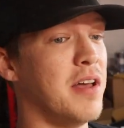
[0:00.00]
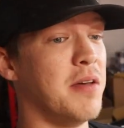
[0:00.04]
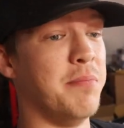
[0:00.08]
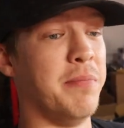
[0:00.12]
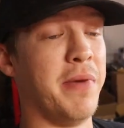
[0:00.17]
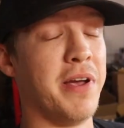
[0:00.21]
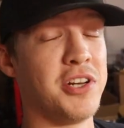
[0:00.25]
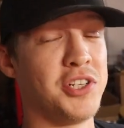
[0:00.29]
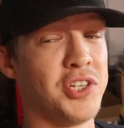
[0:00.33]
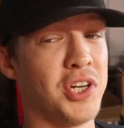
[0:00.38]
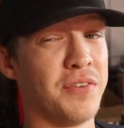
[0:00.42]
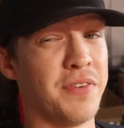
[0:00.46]

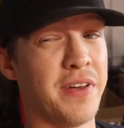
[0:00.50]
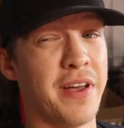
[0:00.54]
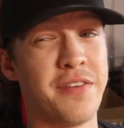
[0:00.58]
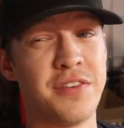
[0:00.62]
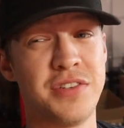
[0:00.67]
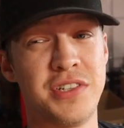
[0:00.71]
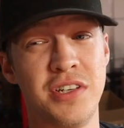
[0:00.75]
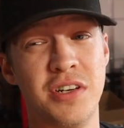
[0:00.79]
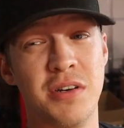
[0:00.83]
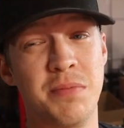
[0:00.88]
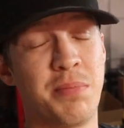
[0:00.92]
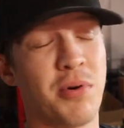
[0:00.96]
make sure you have
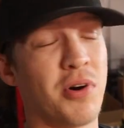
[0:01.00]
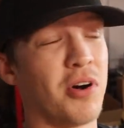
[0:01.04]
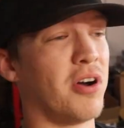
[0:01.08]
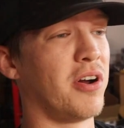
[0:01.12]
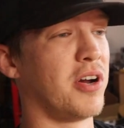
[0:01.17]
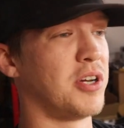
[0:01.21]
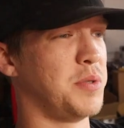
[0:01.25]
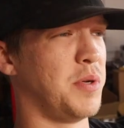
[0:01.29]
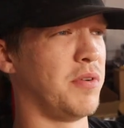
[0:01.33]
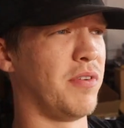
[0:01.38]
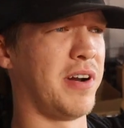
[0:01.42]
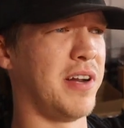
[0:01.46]
every single
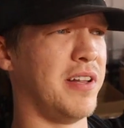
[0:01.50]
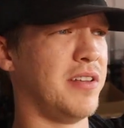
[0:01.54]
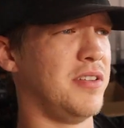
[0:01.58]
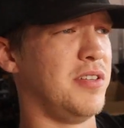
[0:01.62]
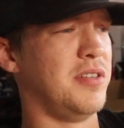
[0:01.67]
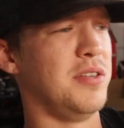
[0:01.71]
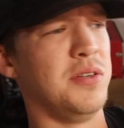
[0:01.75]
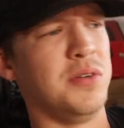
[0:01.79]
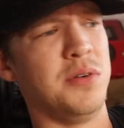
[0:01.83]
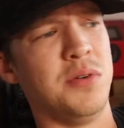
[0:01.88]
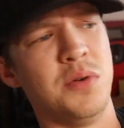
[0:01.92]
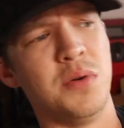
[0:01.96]
part, so you run
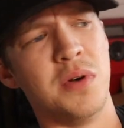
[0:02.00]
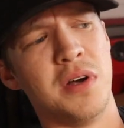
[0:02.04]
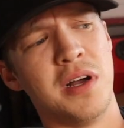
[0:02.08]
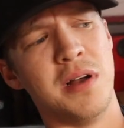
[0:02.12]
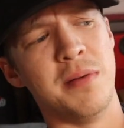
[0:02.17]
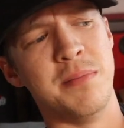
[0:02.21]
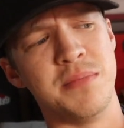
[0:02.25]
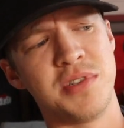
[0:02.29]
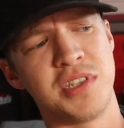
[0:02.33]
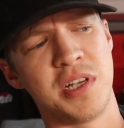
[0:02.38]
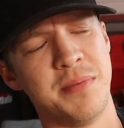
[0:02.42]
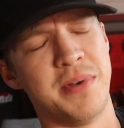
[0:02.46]
into
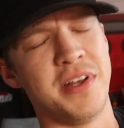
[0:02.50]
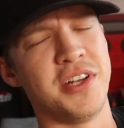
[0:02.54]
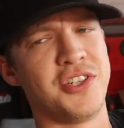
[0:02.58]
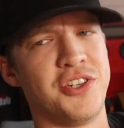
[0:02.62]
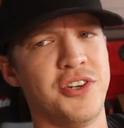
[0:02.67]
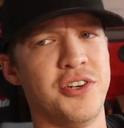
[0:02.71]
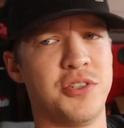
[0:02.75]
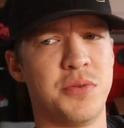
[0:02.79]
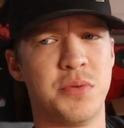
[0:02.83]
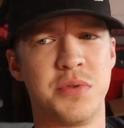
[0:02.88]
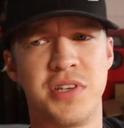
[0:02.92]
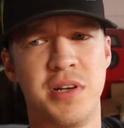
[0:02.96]
um, some
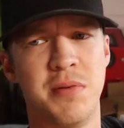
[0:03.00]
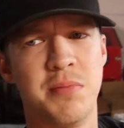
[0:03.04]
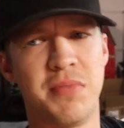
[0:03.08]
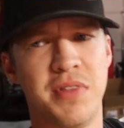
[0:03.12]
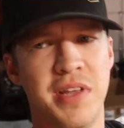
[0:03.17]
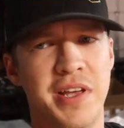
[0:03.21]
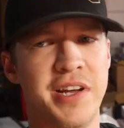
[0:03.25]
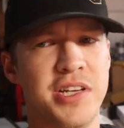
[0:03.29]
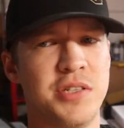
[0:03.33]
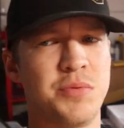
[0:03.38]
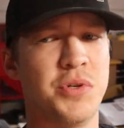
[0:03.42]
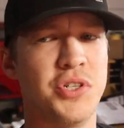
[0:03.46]
issues with some
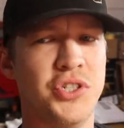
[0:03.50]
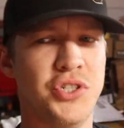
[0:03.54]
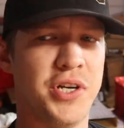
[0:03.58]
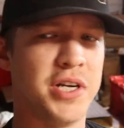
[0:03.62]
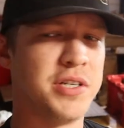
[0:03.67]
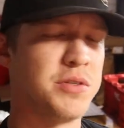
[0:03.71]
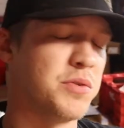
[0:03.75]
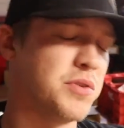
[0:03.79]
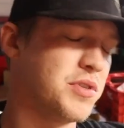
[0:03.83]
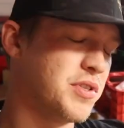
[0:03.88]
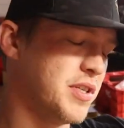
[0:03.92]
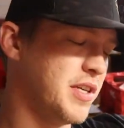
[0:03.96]
things, which you
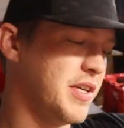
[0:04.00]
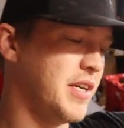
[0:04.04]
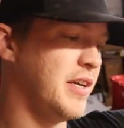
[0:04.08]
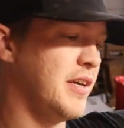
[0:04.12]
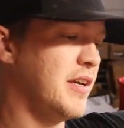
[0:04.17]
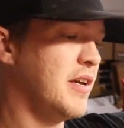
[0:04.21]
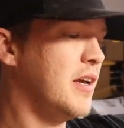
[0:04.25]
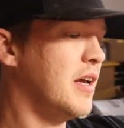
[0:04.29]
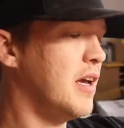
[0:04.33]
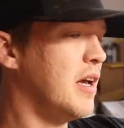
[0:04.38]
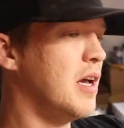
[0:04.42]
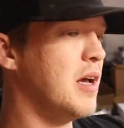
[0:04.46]
guys will
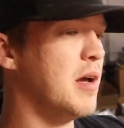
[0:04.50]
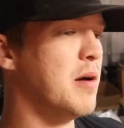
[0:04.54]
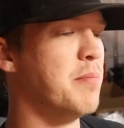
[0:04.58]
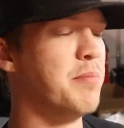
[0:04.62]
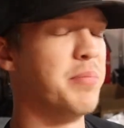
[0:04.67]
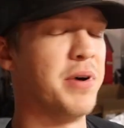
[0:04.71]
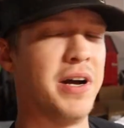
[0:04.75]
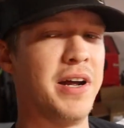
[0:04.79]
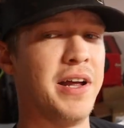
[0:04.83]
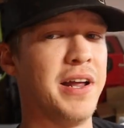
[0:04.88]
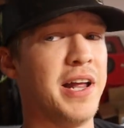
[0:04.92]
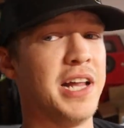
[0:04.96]
see.
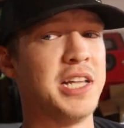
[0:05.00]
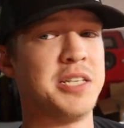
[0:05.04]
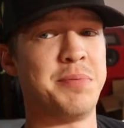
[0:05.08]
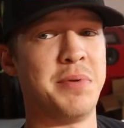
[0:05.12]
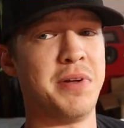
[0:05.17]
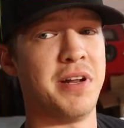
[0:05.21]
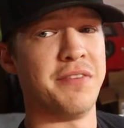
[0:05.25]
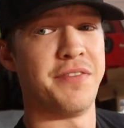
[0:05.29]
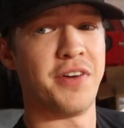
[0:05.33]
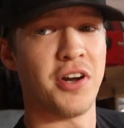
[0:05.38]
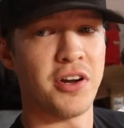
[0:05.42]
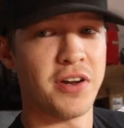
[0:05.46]
But it's
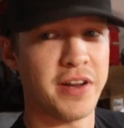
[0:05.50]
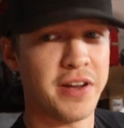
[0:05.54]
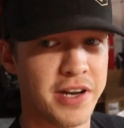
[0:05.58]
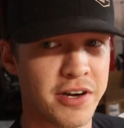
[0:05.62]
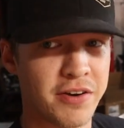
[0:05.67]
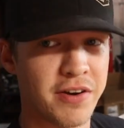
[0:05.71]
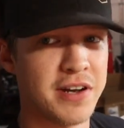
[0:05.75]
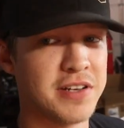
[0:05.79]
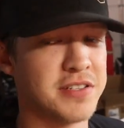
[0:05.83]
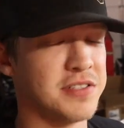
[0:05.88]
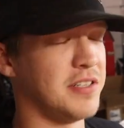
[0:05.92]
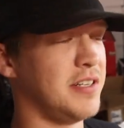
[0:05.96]
been a very
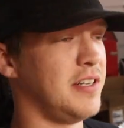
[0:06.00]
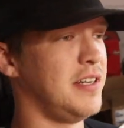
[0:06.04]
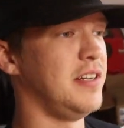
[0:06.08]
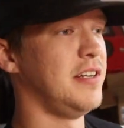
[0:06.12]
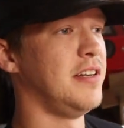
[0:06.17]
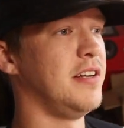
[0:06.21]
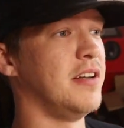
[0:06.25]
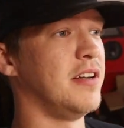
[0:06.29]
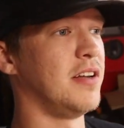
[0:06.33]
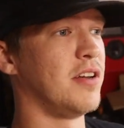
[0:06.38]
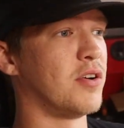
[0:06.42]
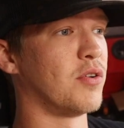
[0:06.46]

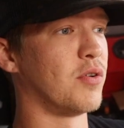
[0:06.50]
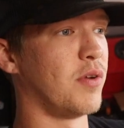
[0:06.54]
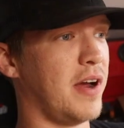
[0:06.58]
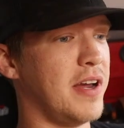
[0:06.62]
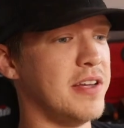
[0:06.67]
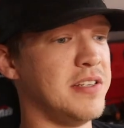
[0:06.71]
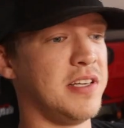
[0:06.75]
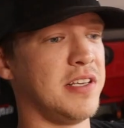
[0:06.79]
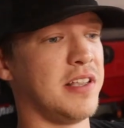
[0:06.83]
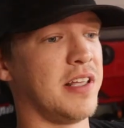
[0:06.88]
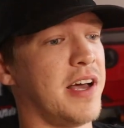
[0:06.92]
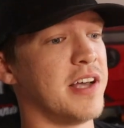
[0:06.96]
interesting,
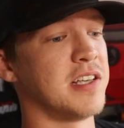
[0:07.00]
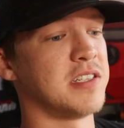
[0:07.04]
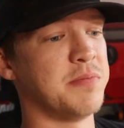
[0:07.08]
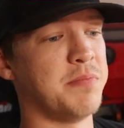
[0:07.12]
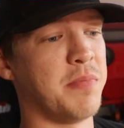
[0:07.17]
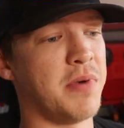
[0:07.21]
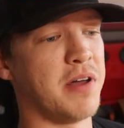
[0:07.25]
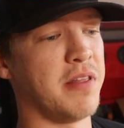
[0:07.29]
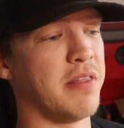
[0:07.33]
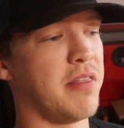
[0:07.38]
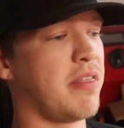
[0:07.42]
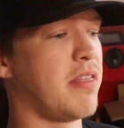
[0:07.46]
crazy last
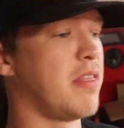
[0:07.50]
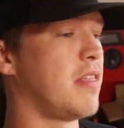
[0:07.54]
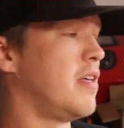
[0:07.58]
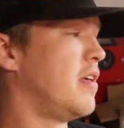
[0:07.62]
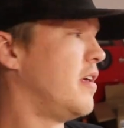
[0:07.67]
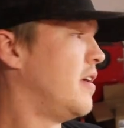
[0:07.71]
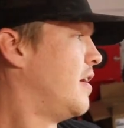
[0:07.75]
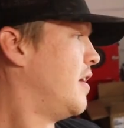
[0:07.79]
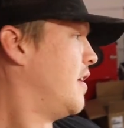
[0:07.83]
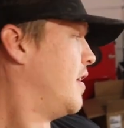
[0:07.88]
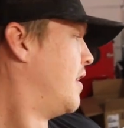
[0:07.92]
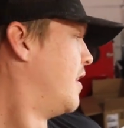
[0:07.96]
month.
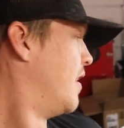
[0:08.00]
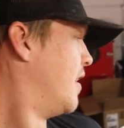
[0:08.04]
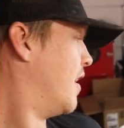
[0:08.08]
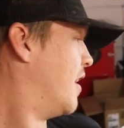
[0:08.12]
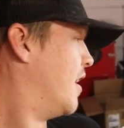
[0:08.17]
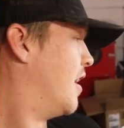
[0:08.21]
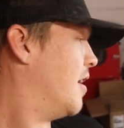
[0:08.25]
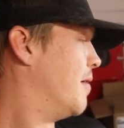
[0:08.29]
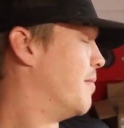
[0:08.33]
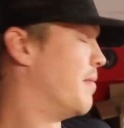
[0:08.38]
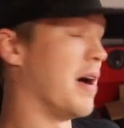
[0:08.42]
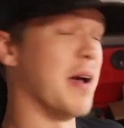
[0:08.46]

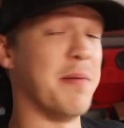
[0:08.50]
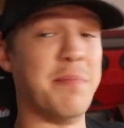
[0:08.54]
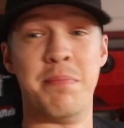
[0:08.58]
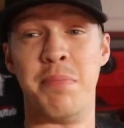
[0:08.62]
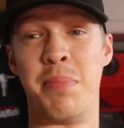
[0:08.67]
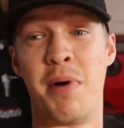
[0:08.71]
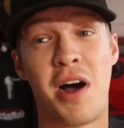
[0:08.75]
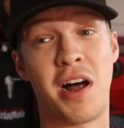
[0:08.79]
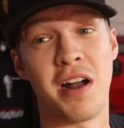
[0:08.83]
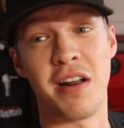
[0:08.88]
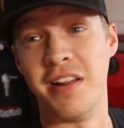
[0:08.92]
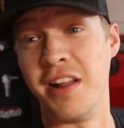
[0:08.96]
Um, I
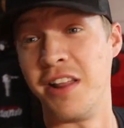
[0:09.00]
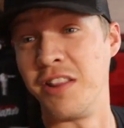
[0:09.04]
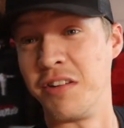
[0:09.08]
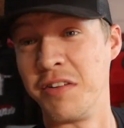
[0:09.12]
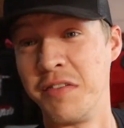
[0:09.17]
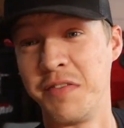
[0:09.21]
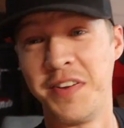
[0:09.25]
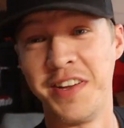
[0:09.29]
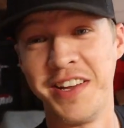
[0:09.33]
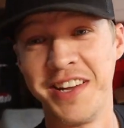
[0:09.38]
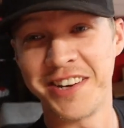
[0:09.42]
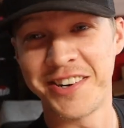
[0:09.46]
bought another
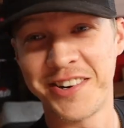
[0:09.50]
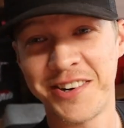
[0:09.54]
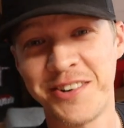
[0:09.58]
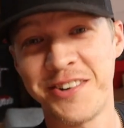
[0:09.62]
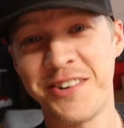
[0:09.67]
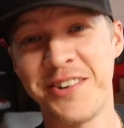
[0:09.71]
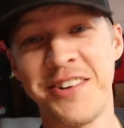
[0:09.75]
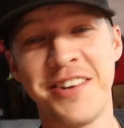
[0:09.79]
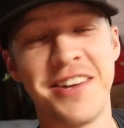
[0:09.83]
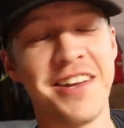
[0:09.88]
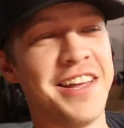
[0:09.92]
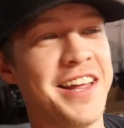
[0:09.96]

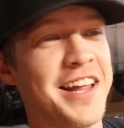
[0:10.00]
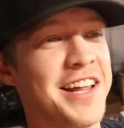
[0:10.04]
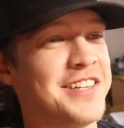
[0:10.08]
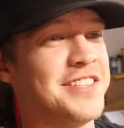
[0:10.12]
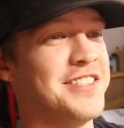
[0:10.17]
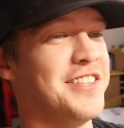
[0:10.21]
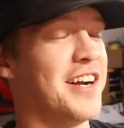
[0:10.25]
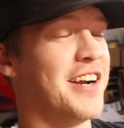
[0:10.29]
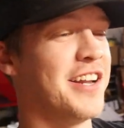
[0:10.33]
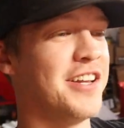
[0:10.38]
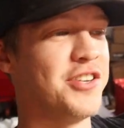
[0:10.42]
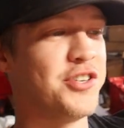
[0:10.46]
vehicle.
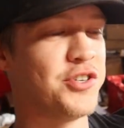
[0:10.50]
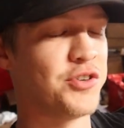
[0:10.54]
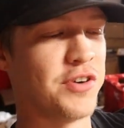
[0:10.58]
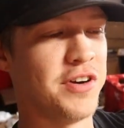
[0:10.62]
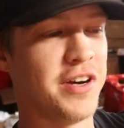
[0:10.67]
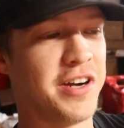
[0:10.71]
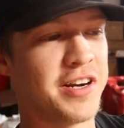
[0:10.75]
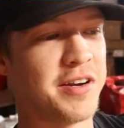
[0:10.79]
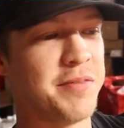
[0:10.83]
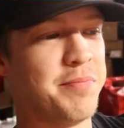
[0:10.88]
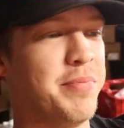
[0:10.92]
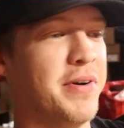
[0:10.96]
It's not a
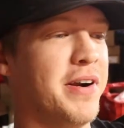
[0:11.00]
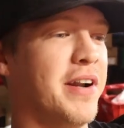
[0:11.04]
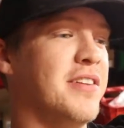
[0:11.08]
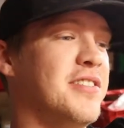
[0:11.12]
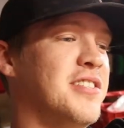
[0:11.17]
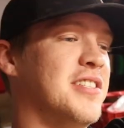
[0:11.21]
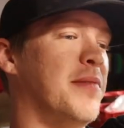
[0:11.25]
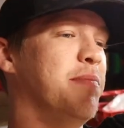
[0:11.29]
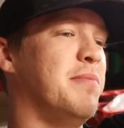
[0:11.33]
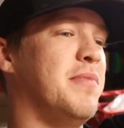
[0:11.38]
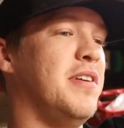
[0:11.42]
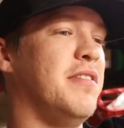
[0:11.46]
truck, but
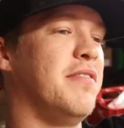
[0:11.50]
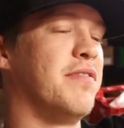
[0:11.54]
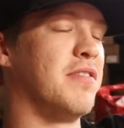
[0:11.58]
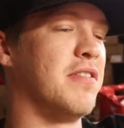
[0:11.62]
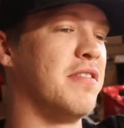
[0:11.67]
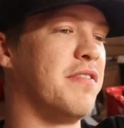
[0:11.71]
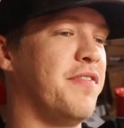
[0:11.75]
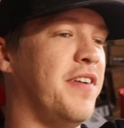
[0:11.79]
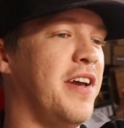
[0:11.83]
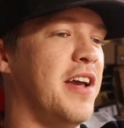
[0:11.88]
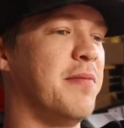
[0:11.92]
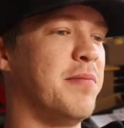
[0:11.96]
it's something for
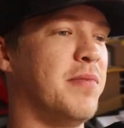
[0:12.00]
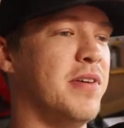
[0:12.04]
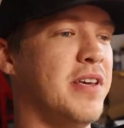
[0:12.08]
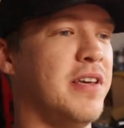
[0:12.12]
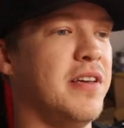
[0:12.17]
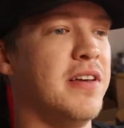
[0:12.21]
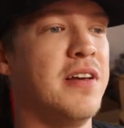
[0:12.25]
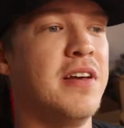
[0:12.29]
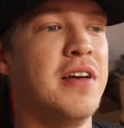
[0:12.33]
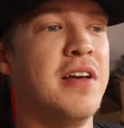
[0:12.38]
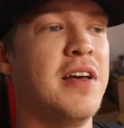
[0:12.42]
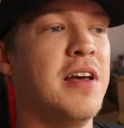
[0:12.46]
the
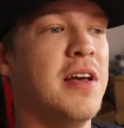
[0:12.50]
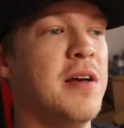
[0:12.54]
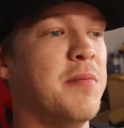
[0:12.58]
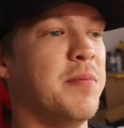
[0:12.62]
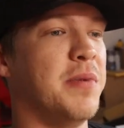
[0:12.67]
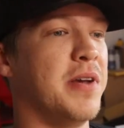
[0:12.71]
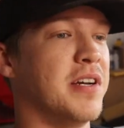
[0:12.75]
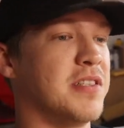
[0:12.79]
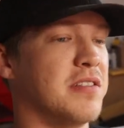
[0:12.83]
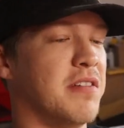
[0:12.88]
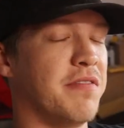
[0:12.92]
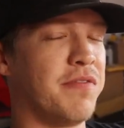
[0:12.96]
family
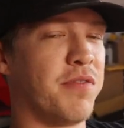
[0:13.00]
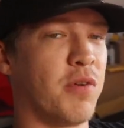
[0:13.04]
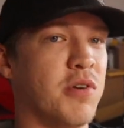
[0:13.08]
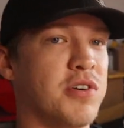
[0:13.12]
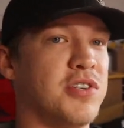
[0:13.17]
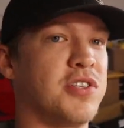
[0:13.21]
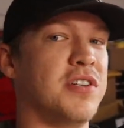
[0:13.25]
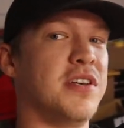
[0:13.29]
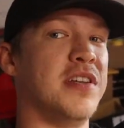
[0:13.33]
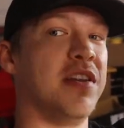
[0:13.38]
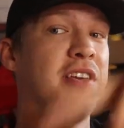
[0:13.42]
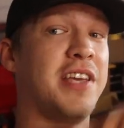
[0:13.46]
because
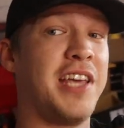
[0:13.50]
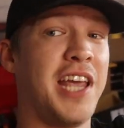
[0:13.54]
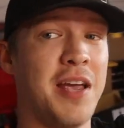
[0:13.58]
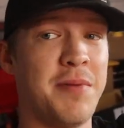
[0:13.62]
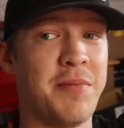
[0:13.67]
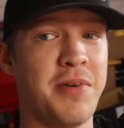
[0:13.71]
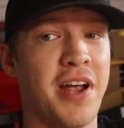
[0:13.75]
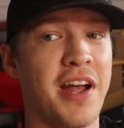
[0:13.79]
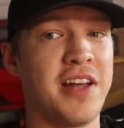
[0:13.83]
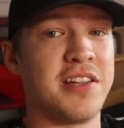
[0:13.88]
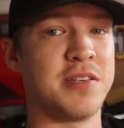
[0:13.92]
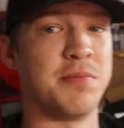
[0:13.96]
unfortunately the
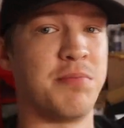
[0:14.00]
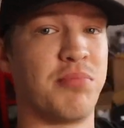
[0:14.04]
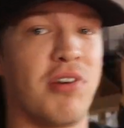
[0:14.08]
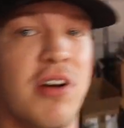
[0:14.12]
Camry had some